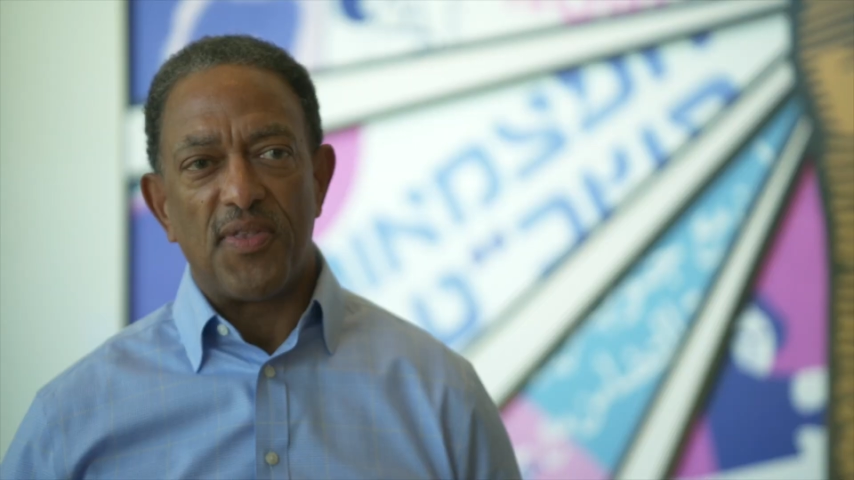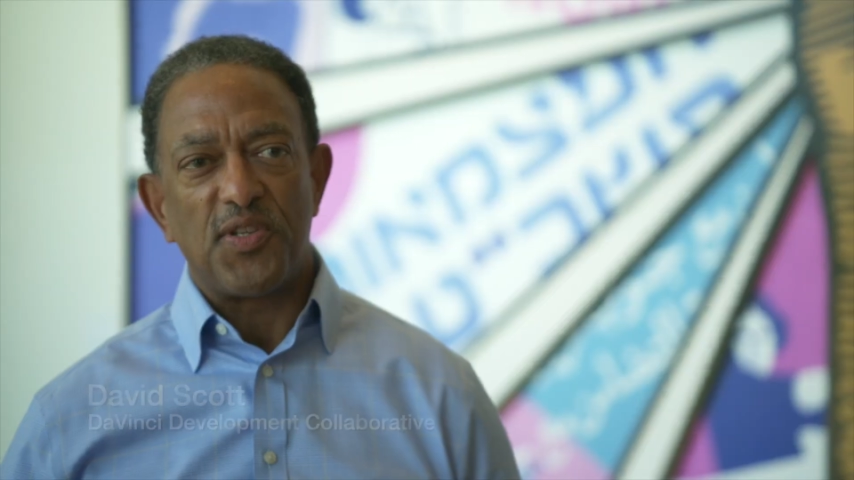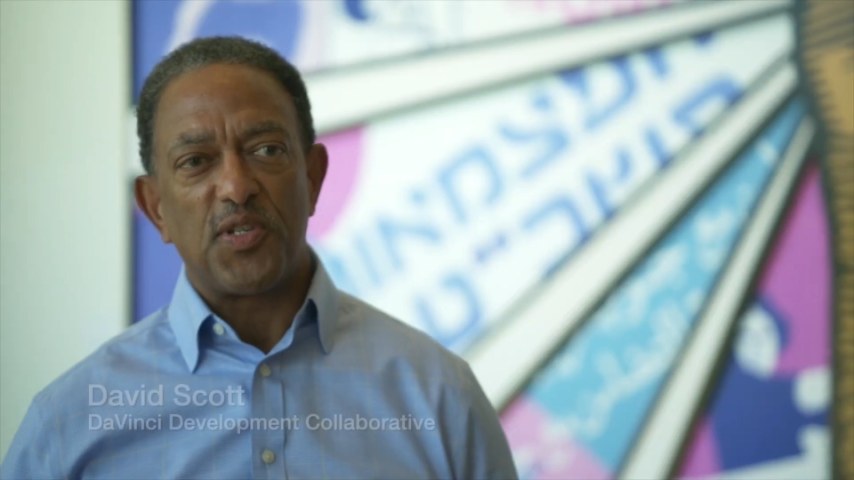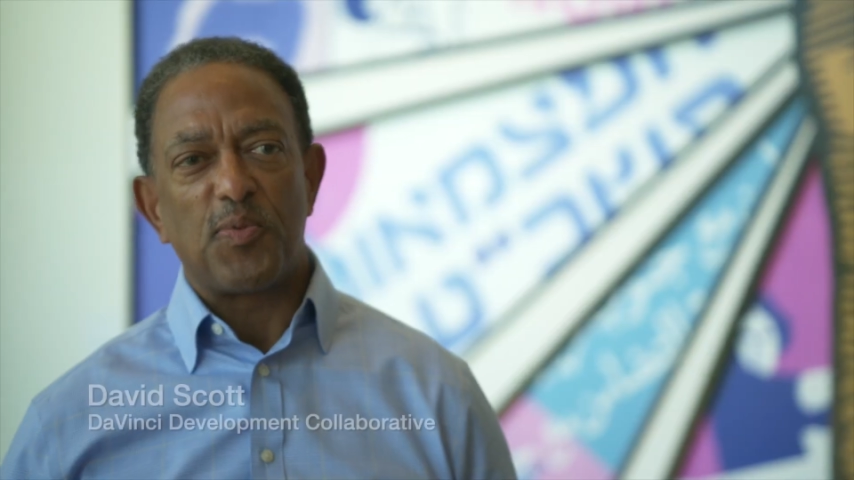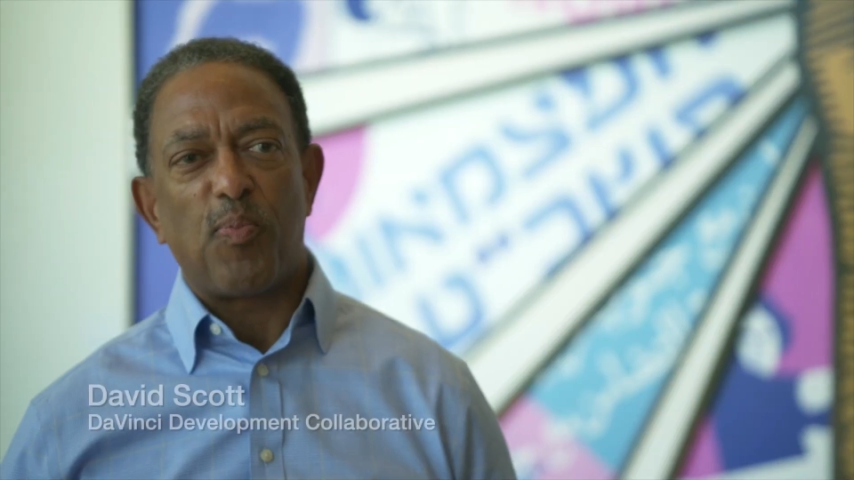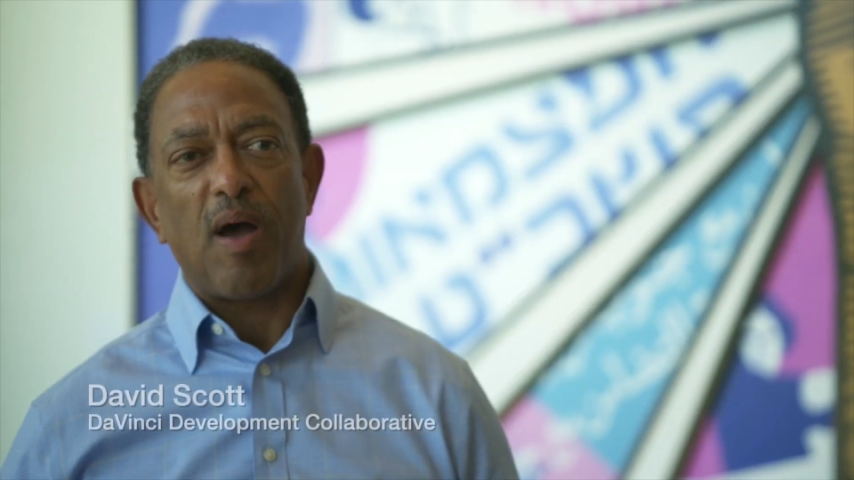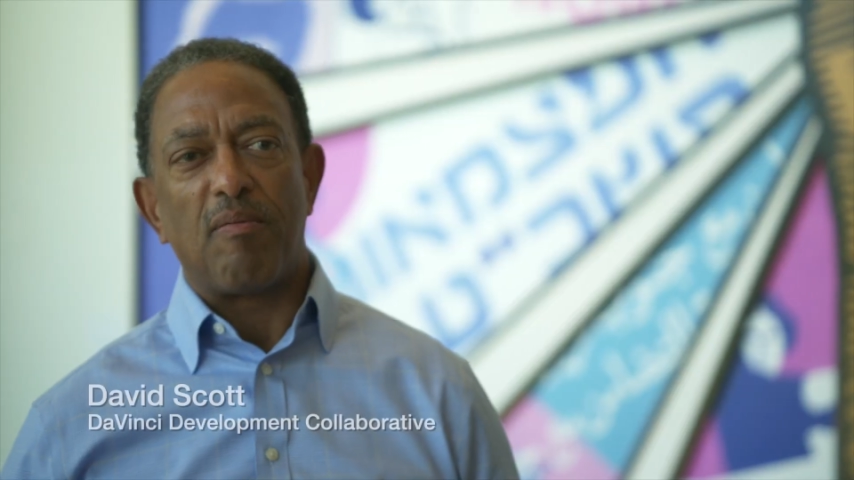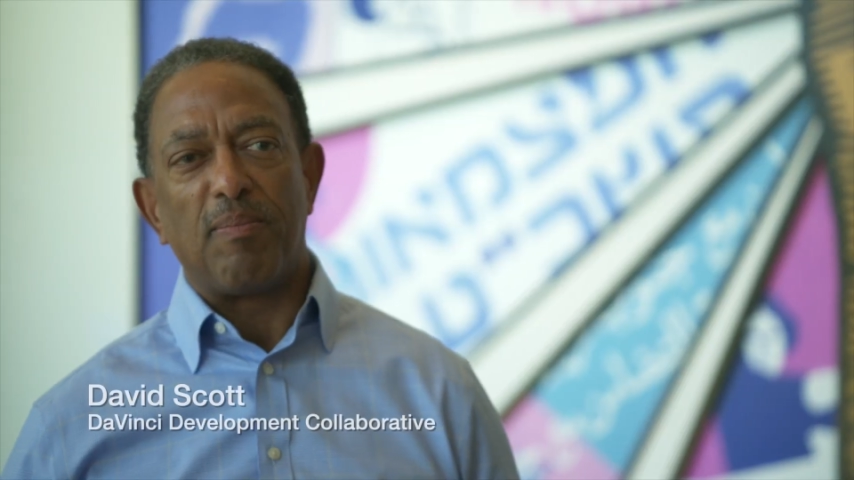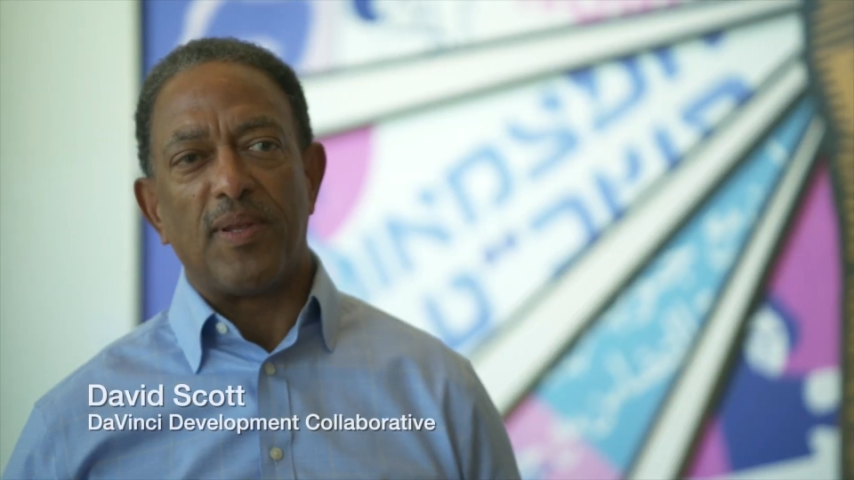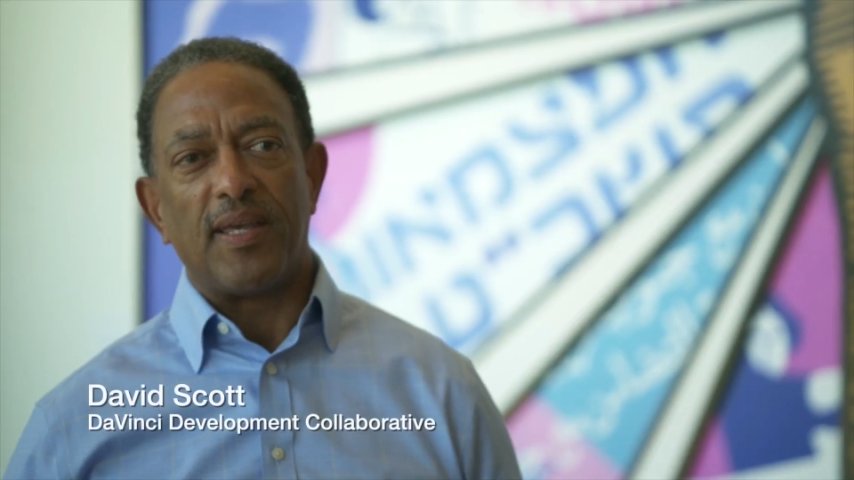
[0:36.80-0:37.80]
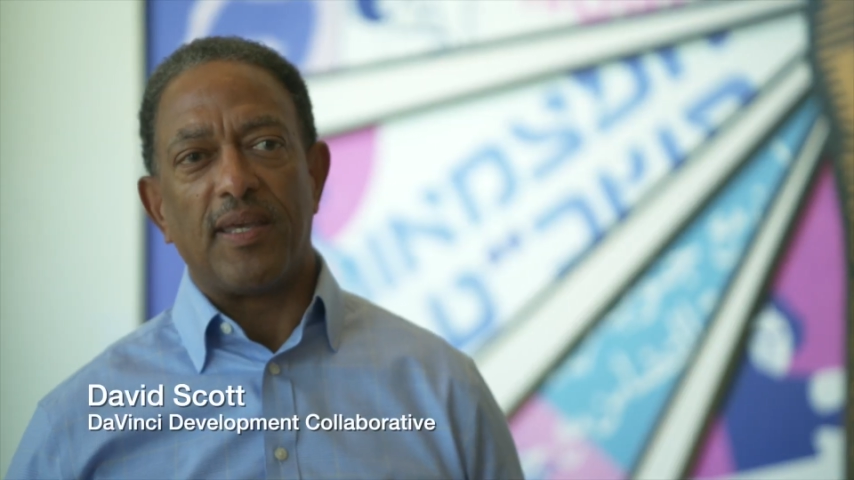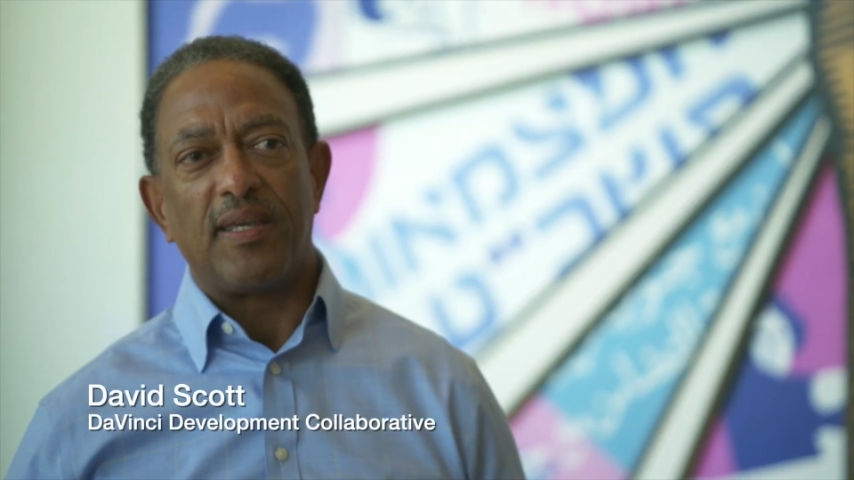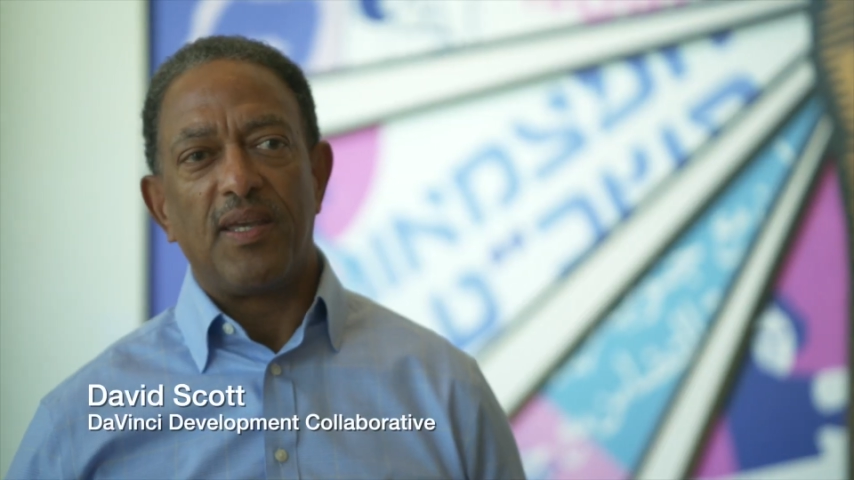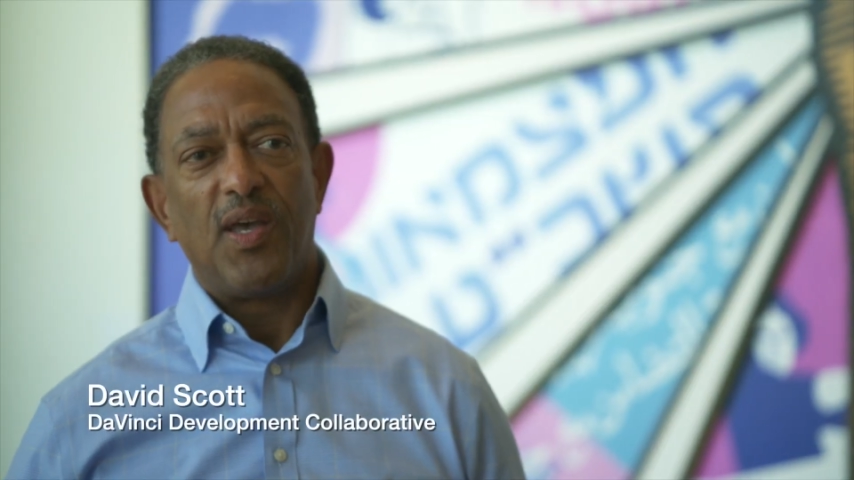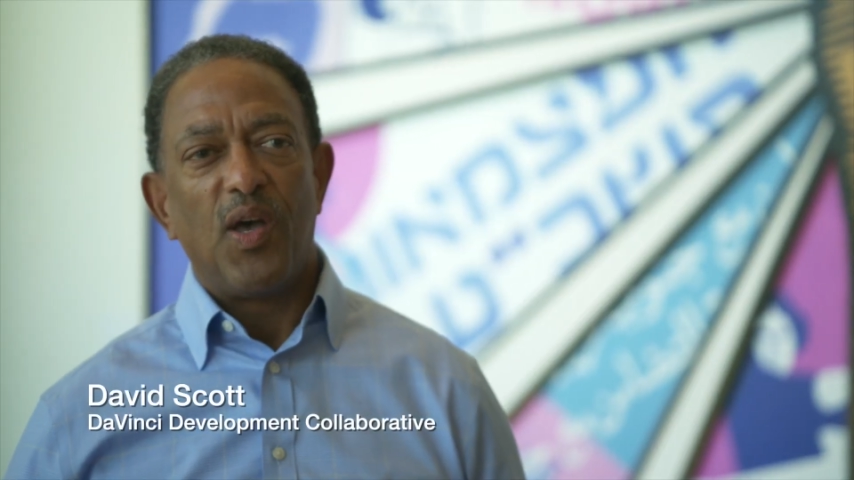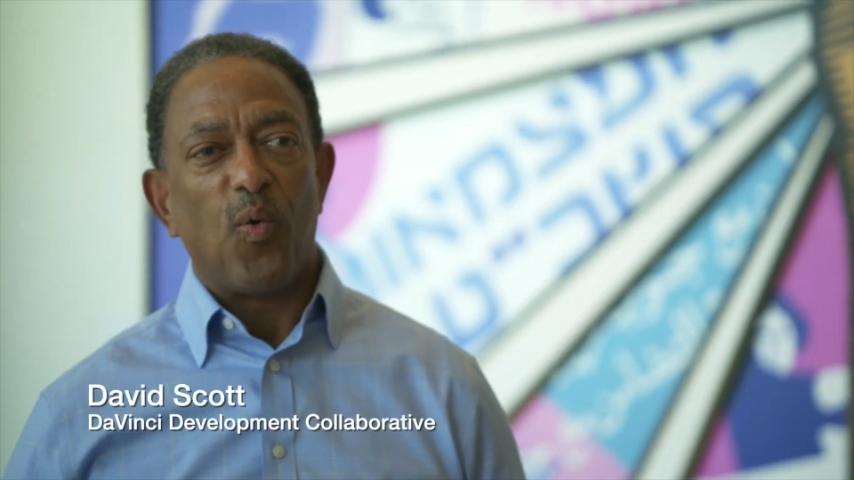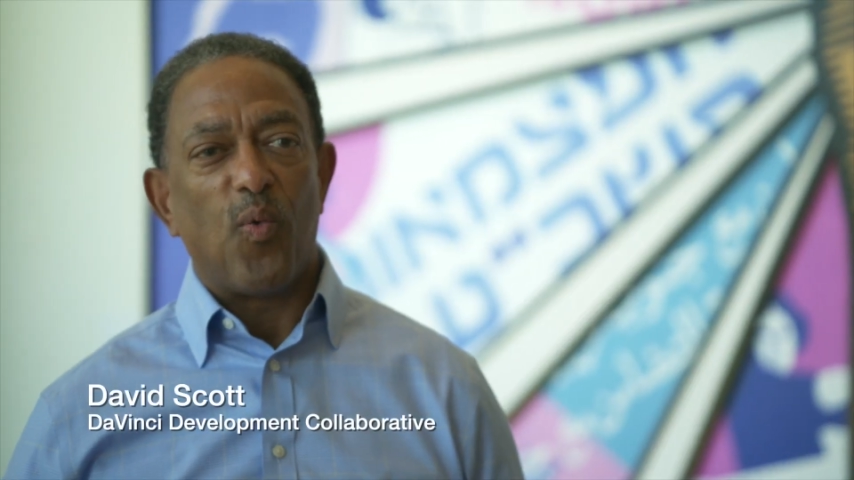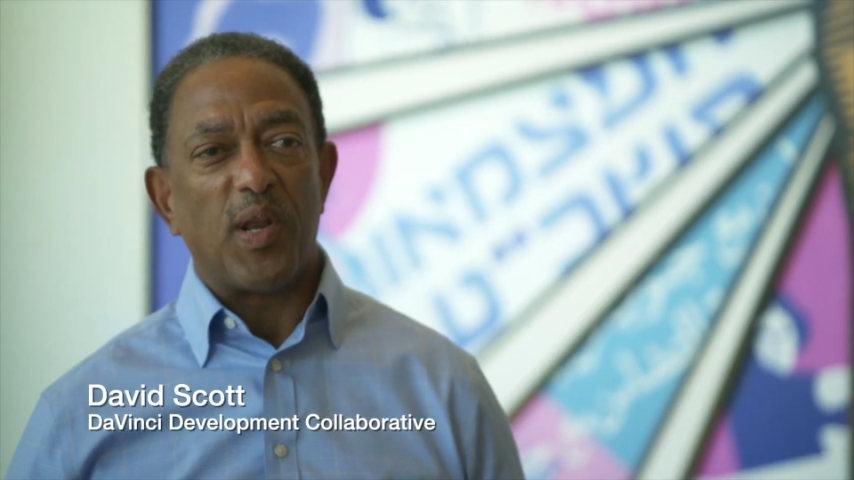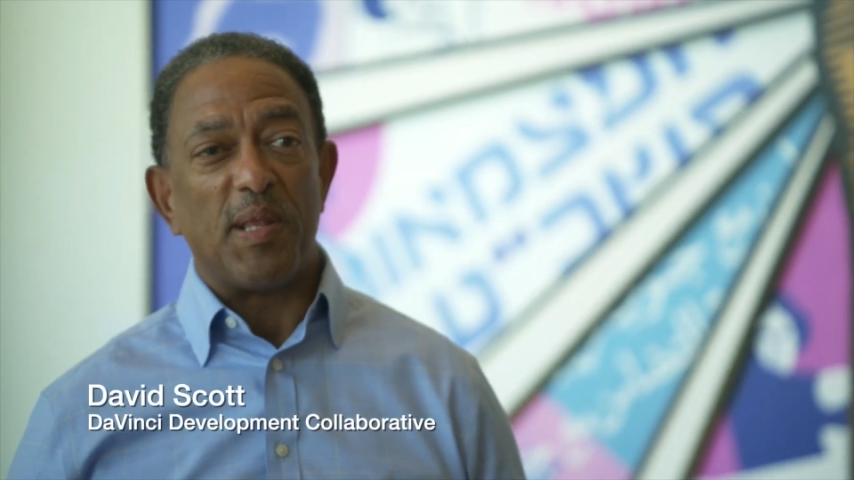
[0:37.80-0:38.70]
This is probably one